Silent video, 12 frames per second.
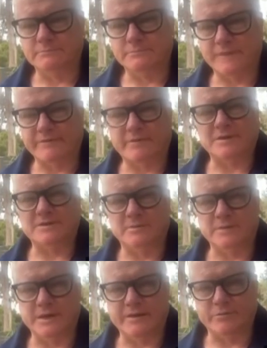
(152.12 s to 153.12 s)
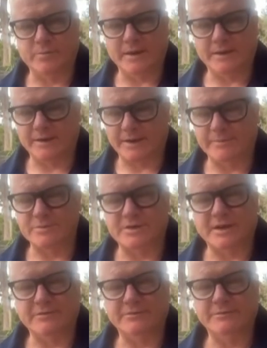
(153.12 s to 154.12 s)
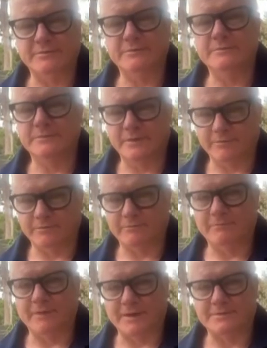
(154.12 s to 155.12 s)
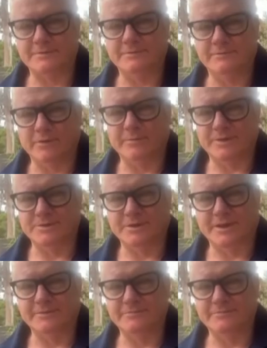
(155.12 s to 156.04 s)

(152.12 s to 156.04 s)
Have a great time at the after party, get home safe, and thanks very much again.